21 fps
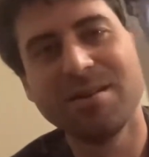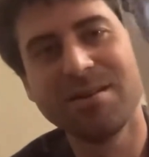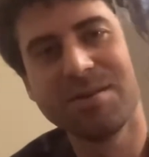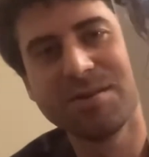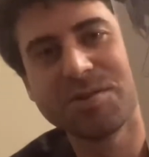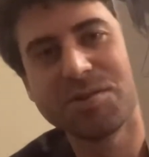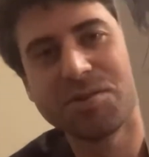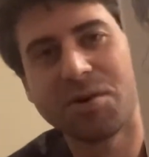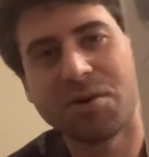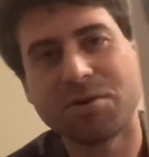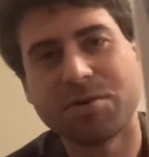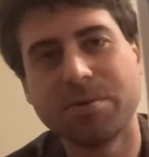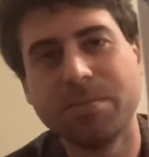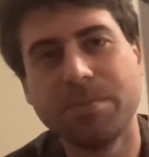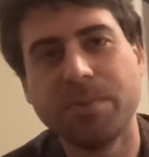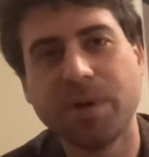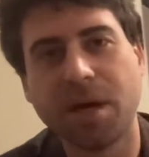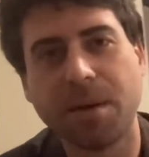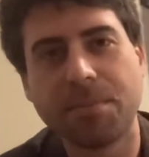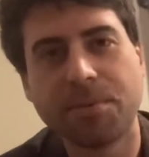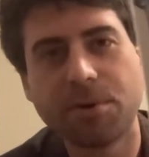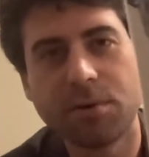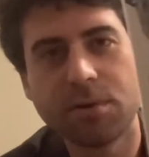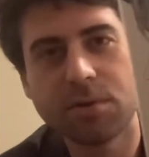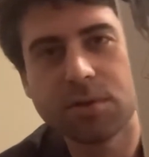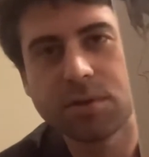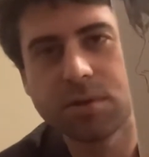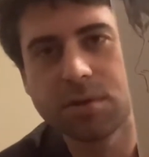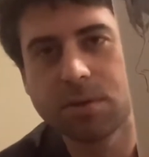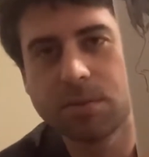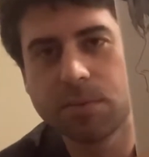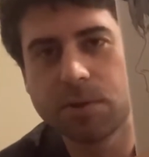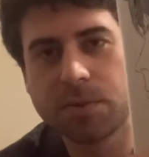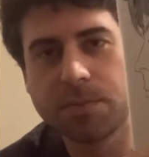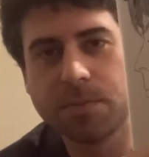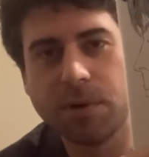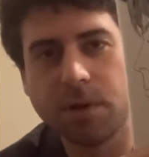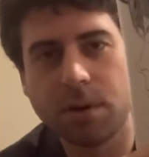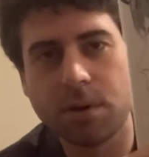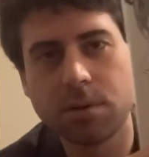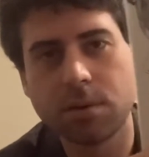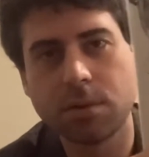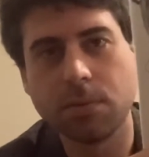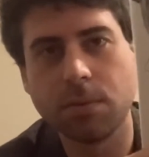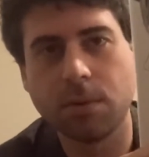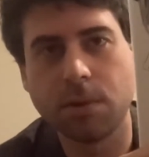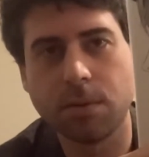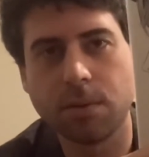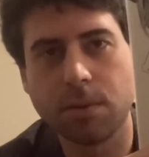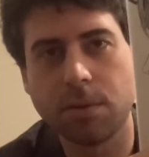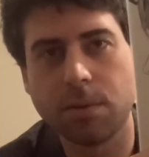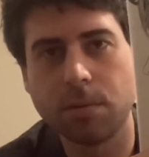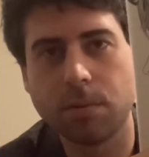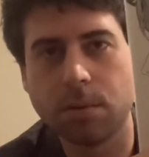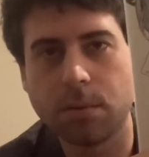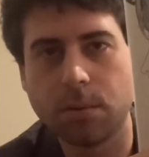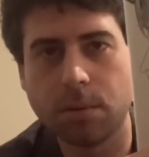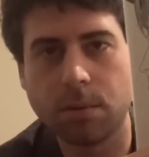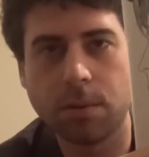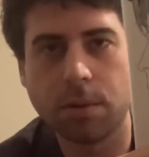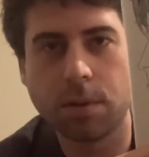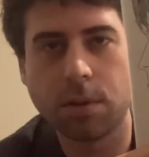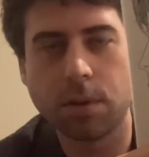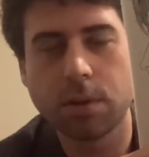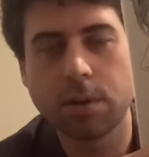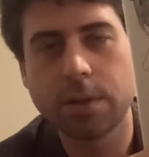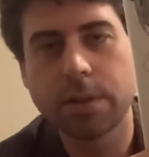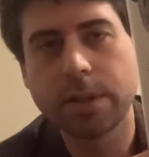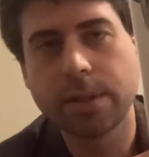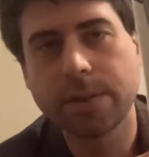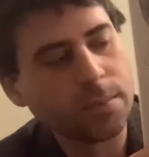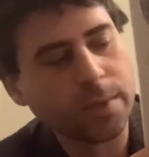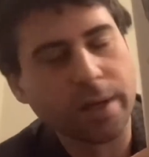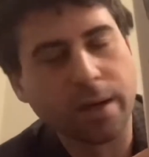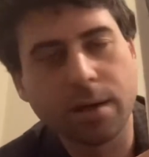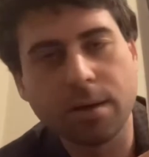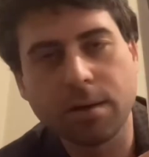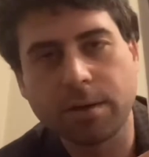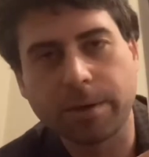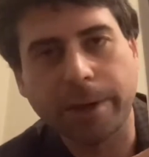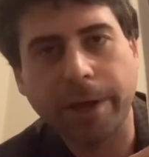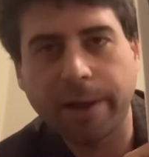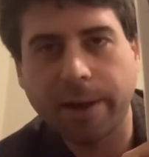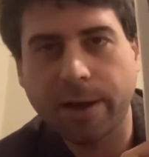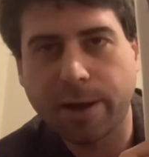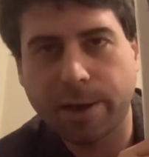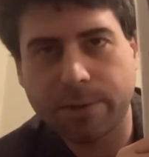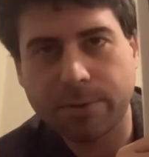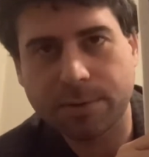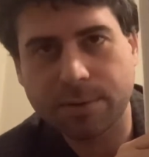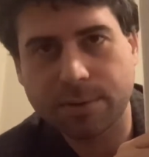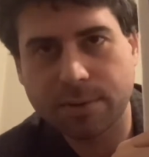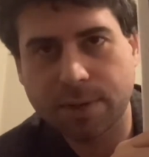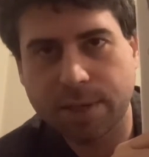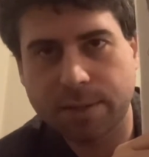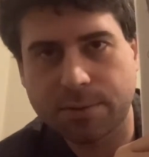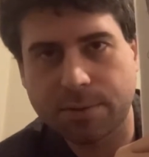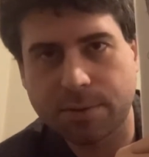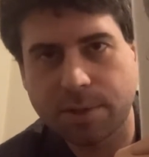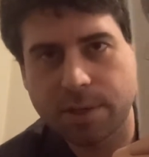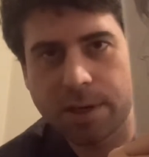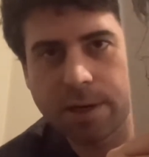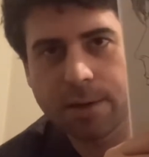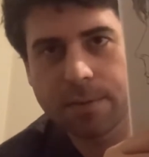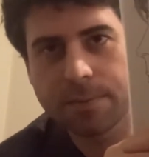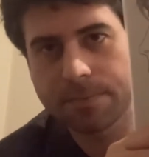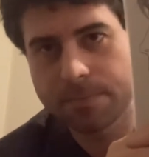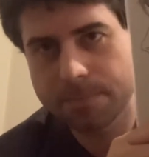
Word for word: Sergeant Pepper is so much better. Blah, blah, blah, yeah, okay, I don't, I don't care.